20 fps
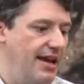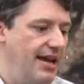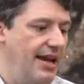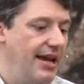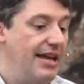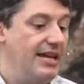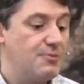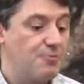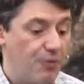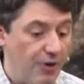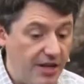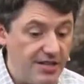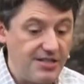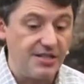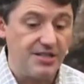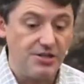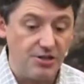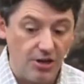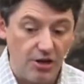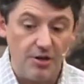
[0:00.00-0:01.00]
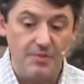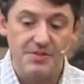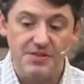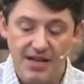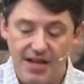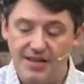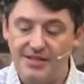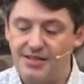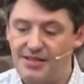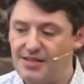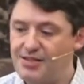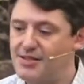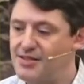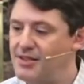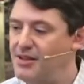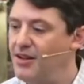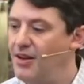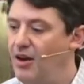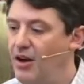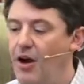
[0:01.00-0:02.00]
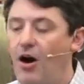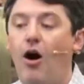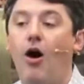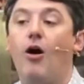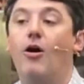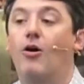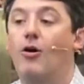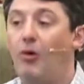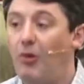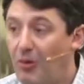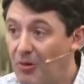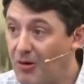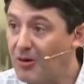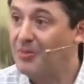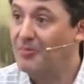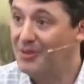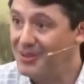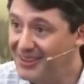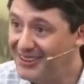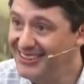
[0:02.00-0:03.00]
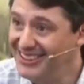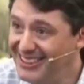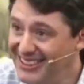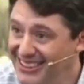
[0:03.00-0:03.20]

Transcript: His present circumstances are horrible.